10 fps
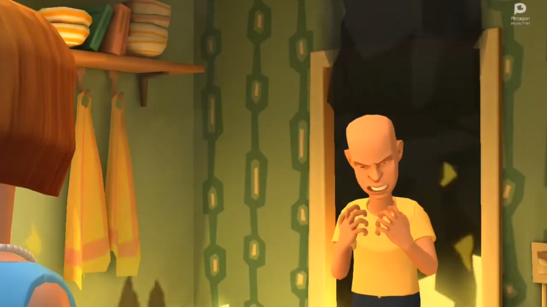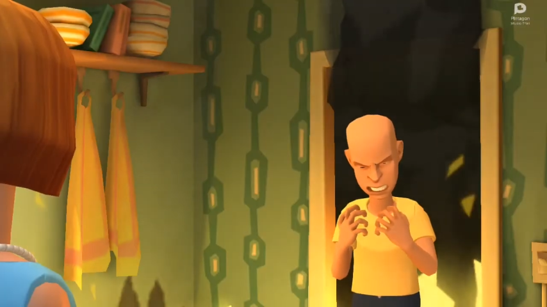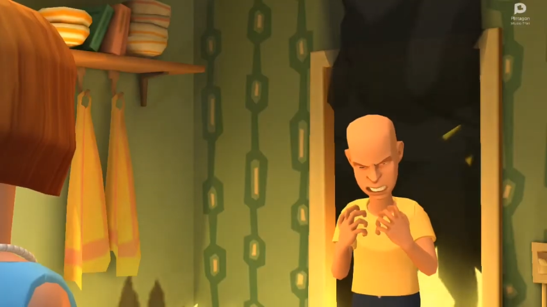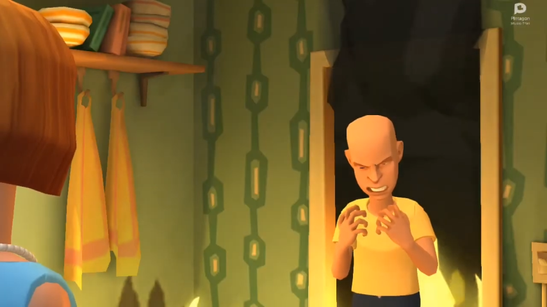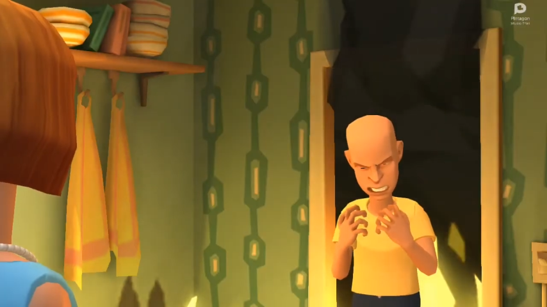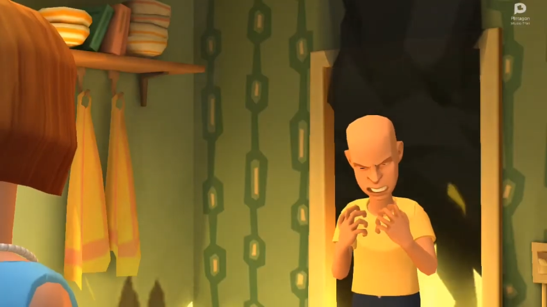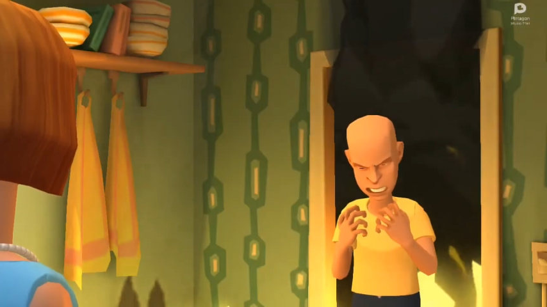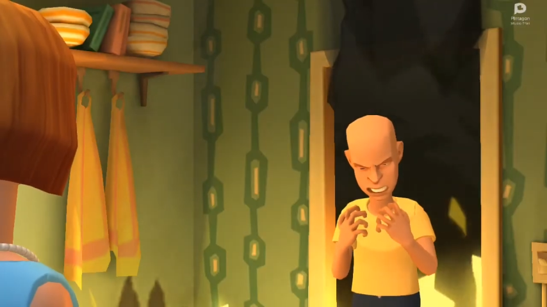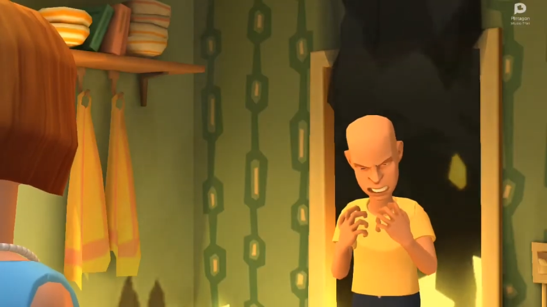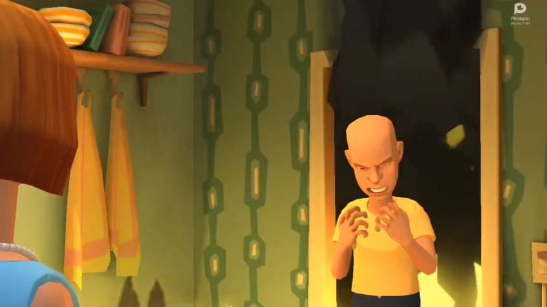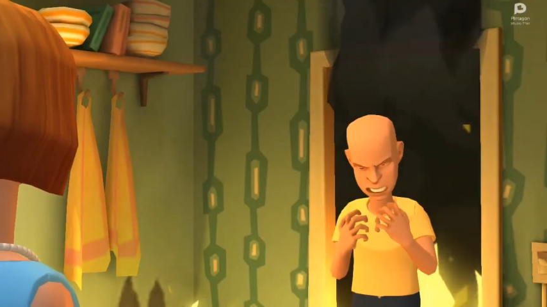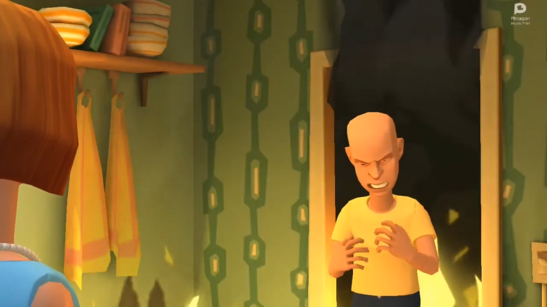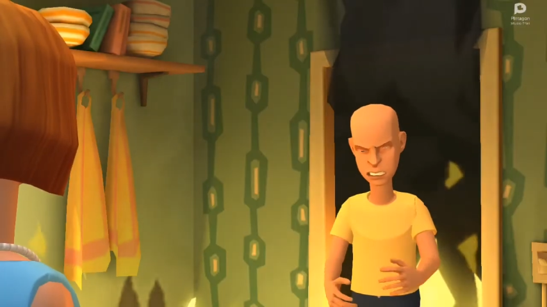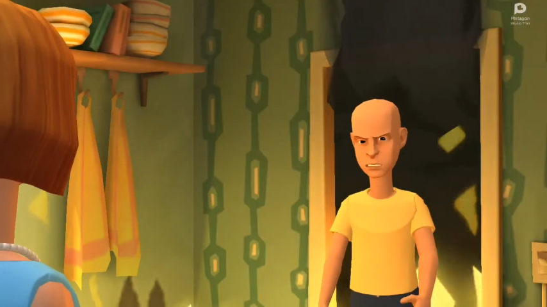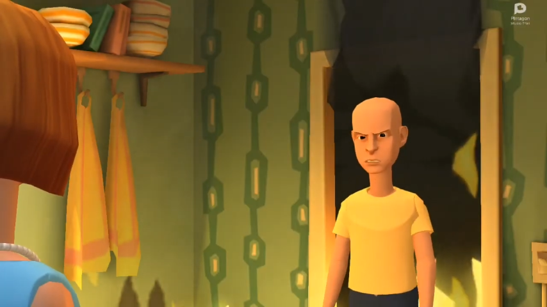
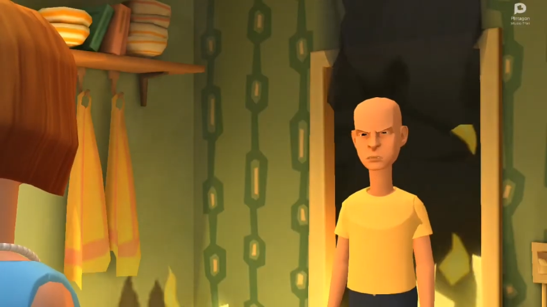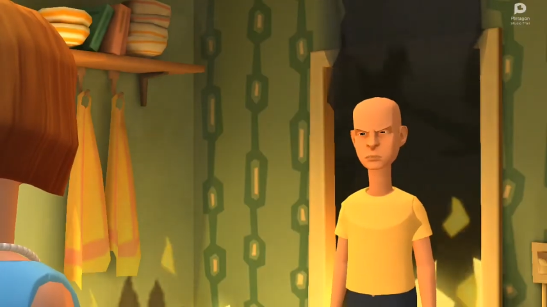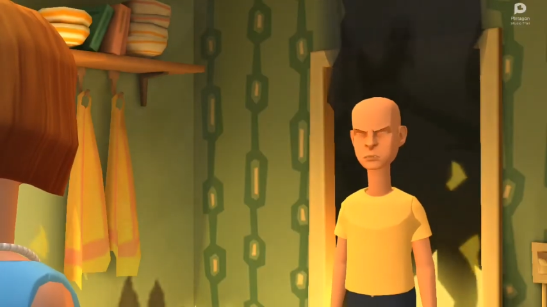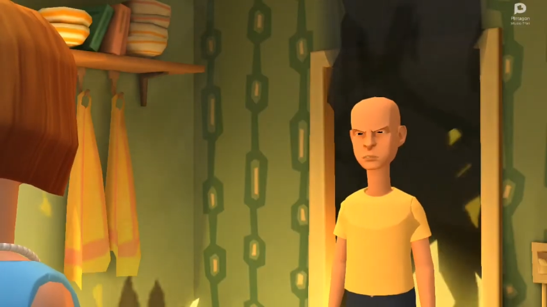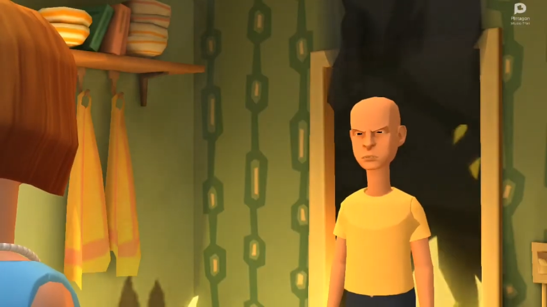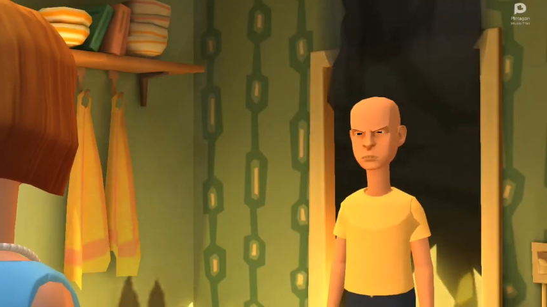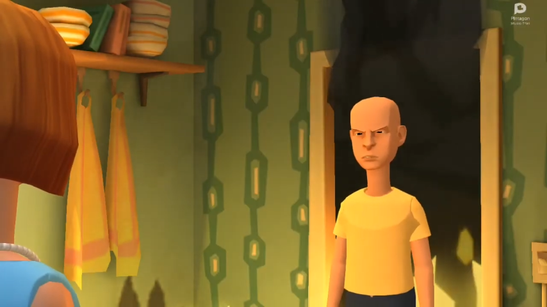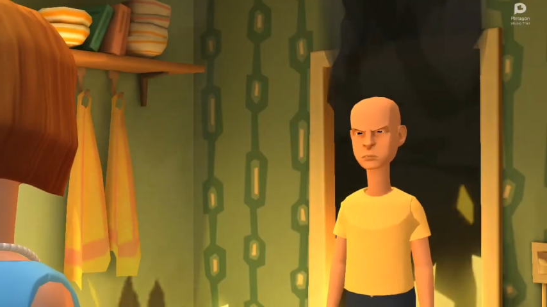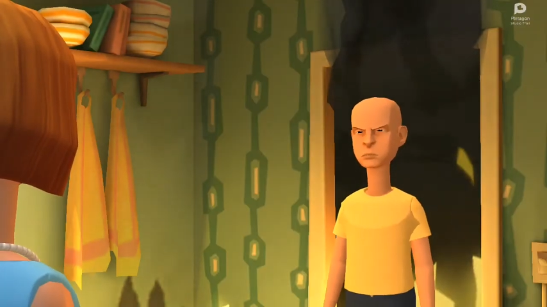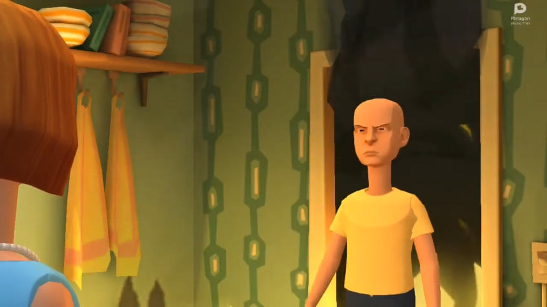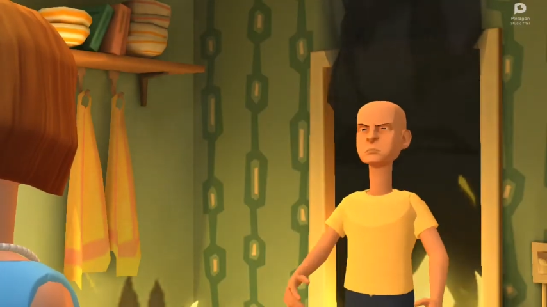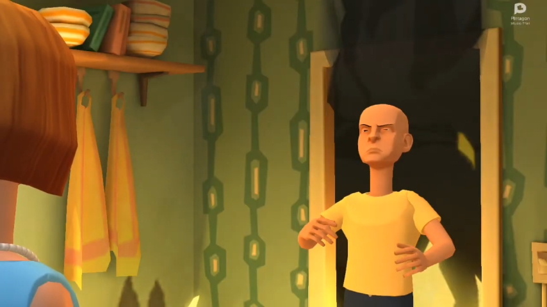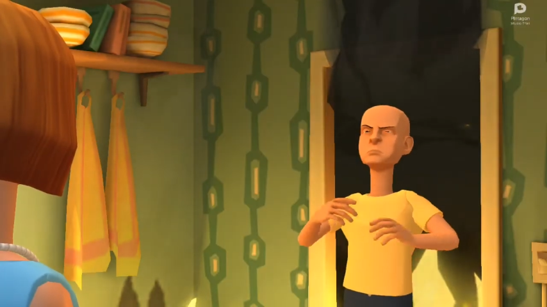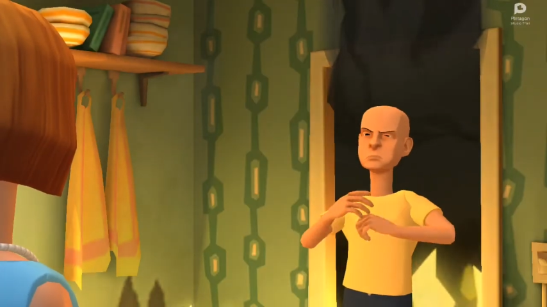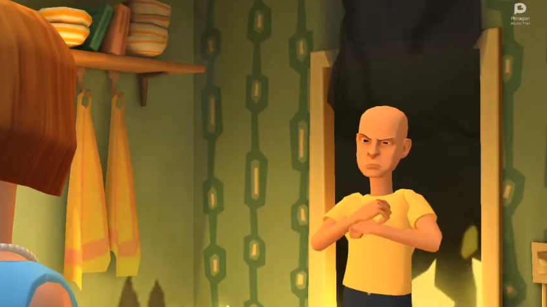
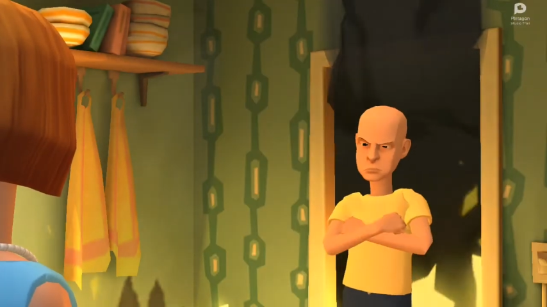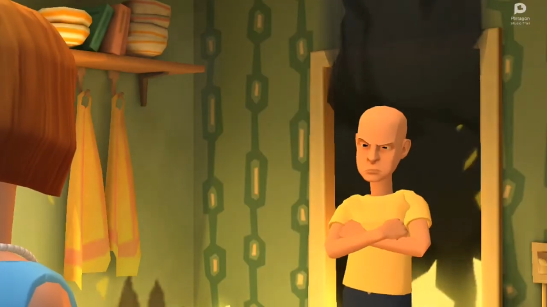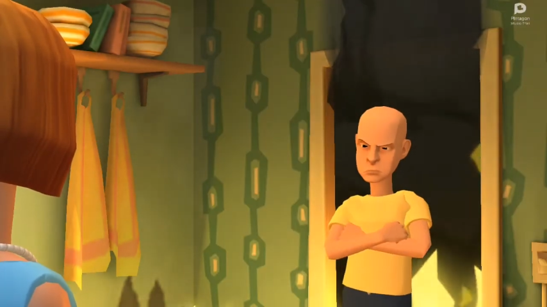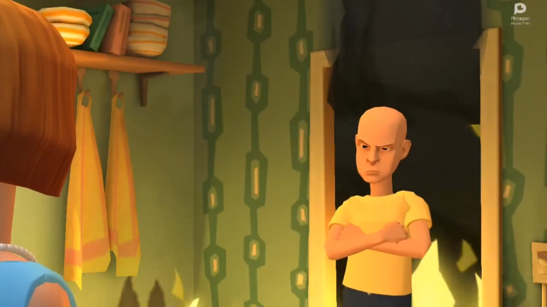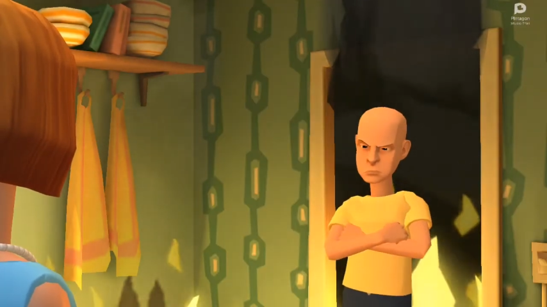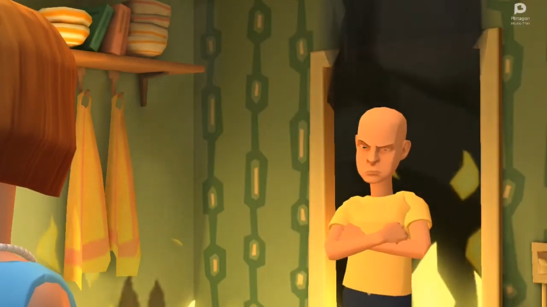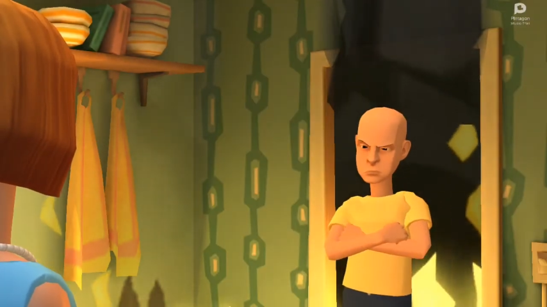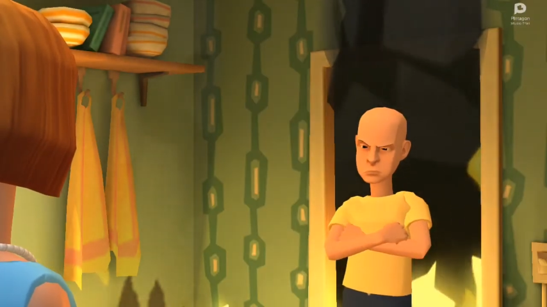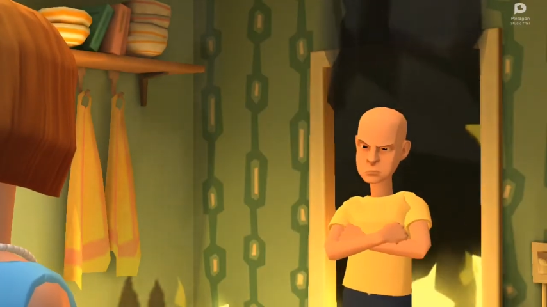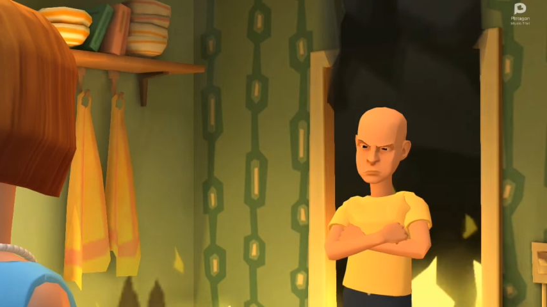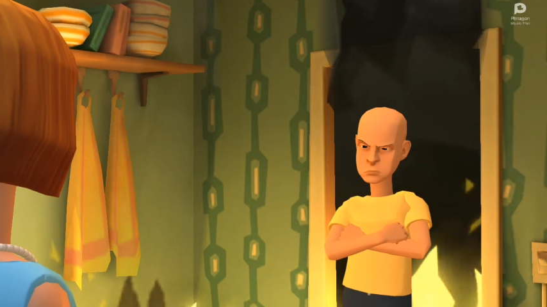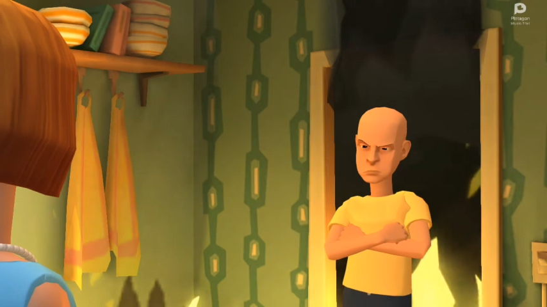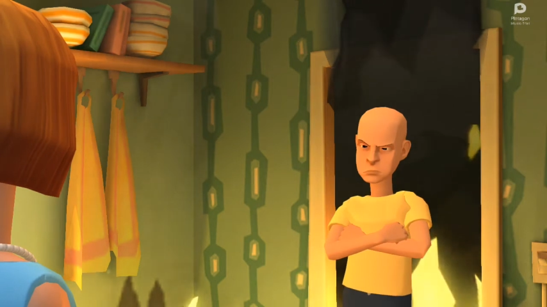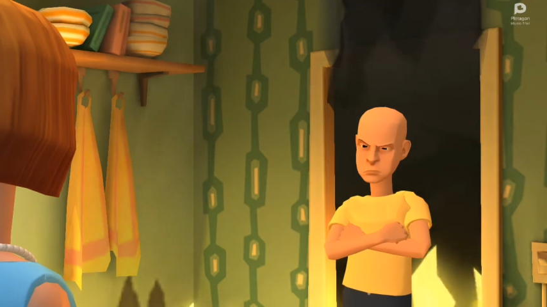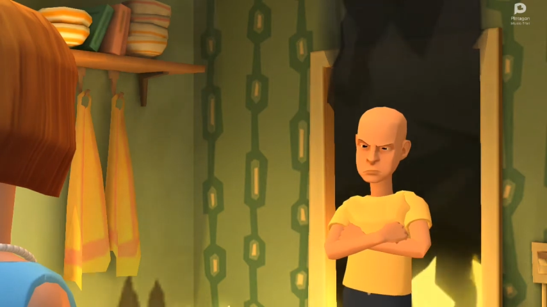
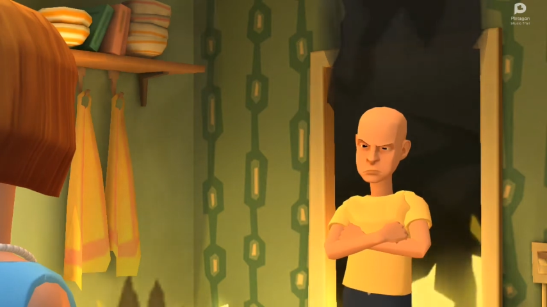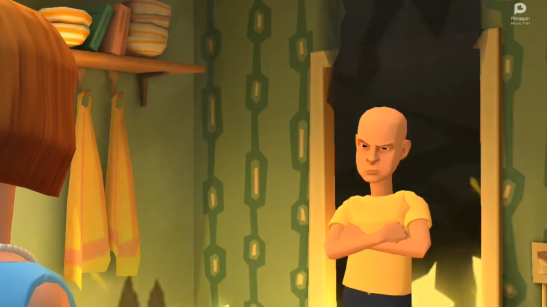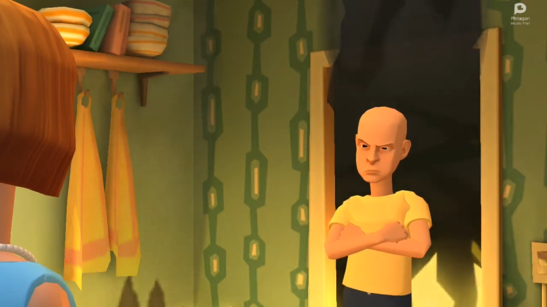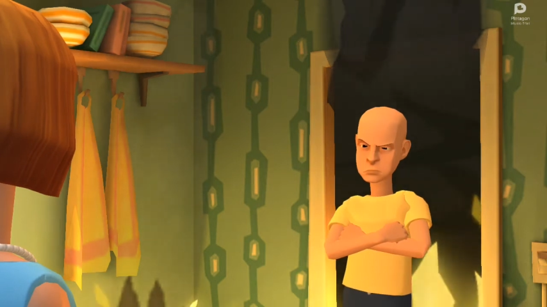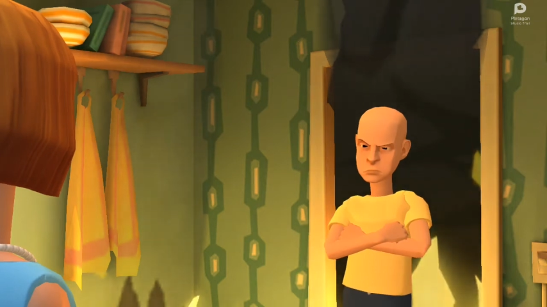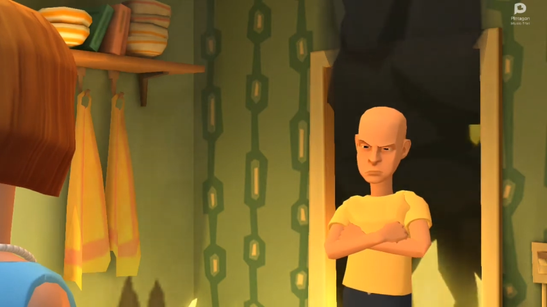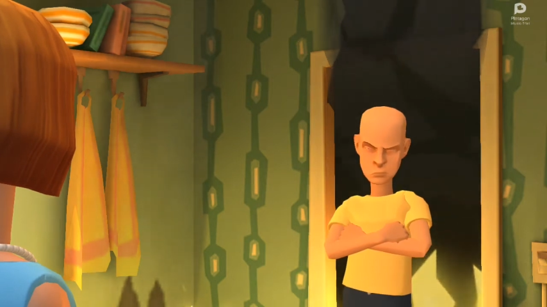(no one is talking)